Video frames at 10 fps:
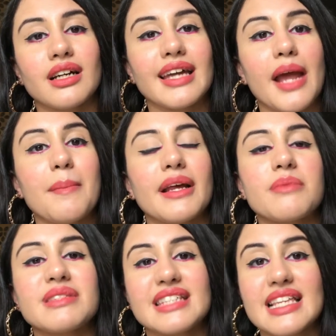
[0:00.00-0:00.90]
can
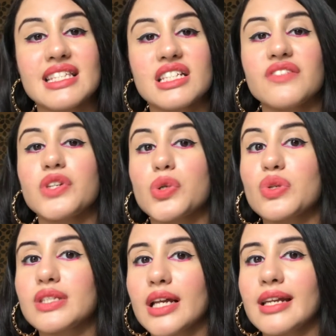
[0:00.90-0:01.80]
become sensitive due to
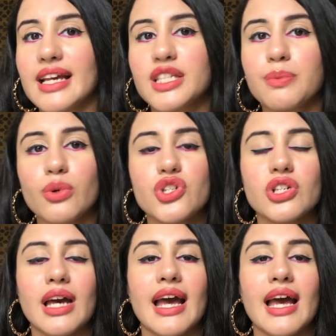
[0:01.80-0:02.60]
sun exposure.